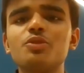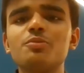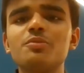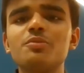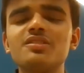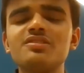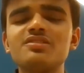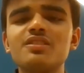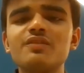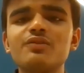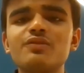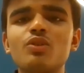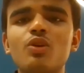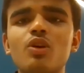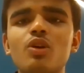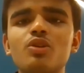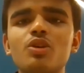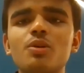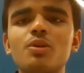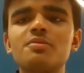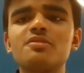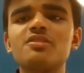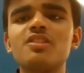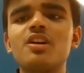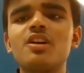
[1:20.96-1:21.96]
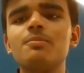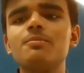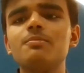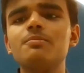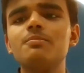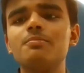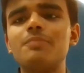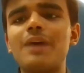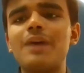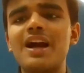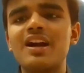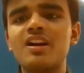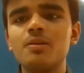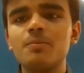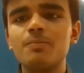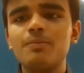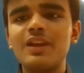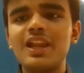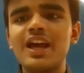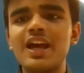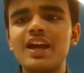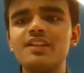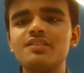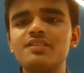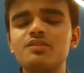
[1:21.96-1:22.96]
So you must have thought of some
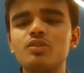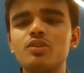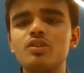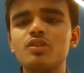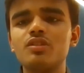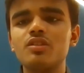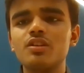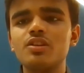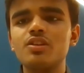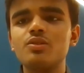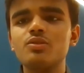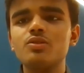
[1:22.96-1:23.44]
backup plans or,